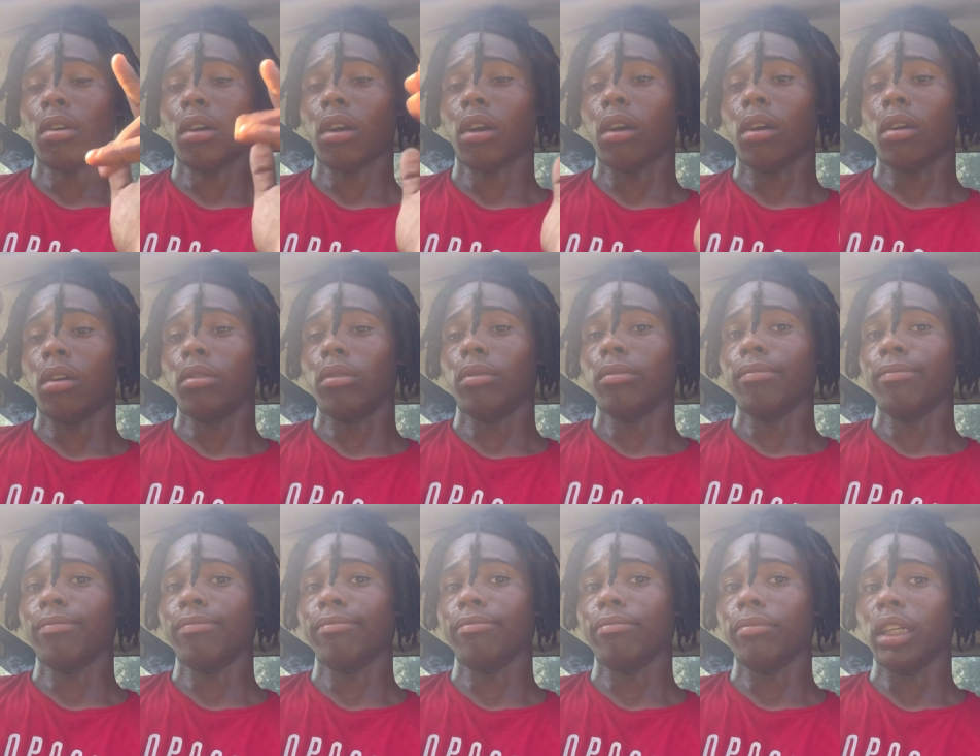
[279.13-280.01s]
Um,
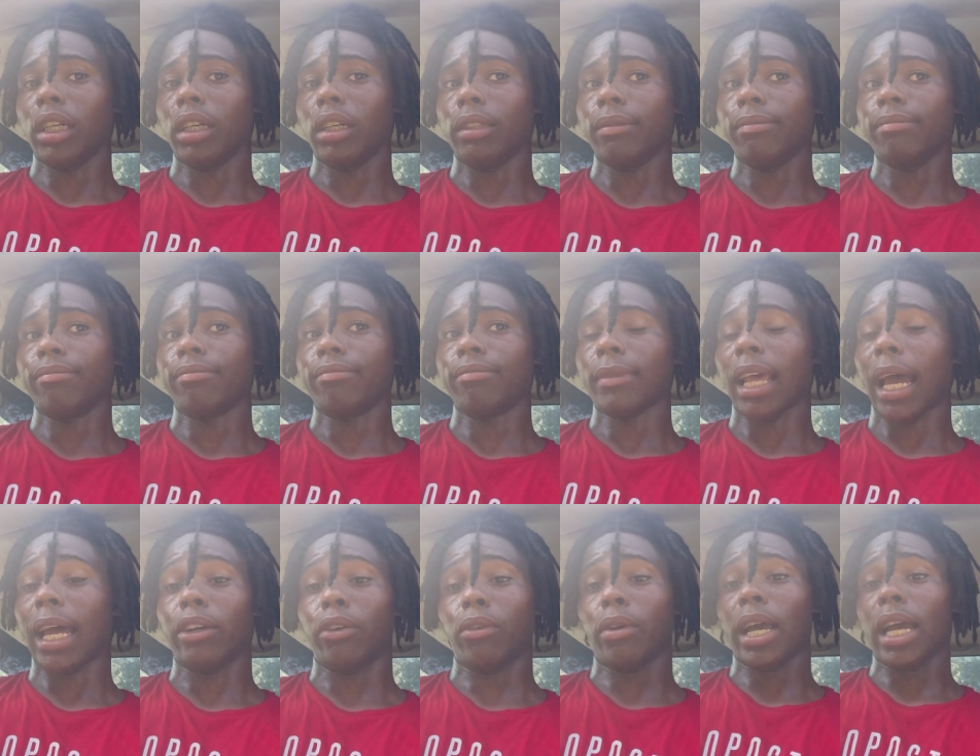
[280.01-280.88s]
but
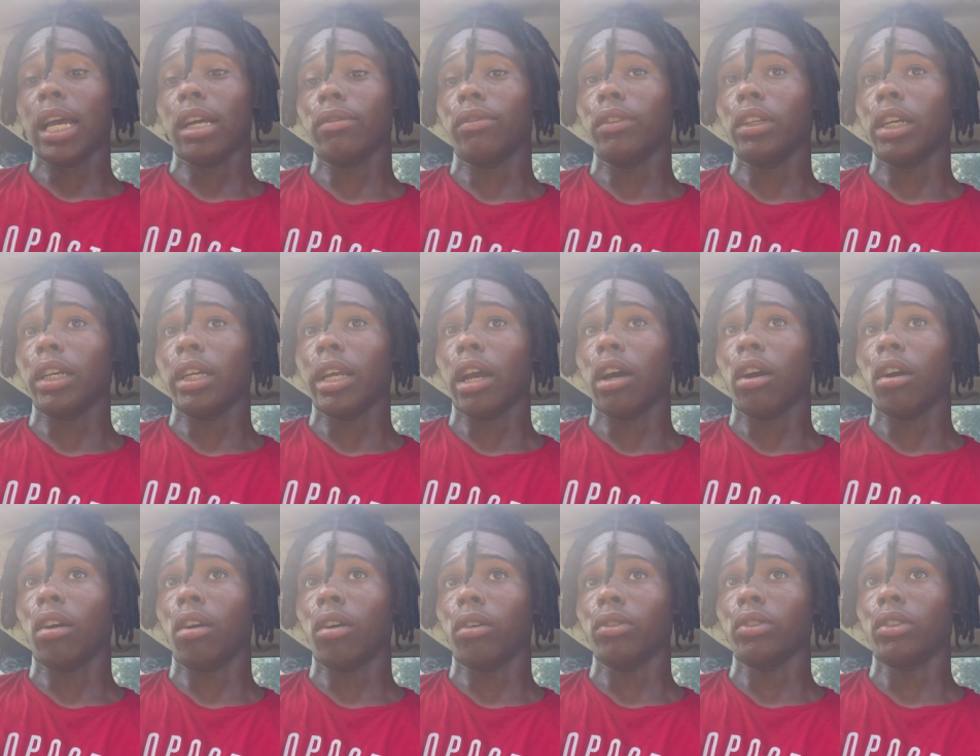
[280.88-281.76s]
I don't have none at all,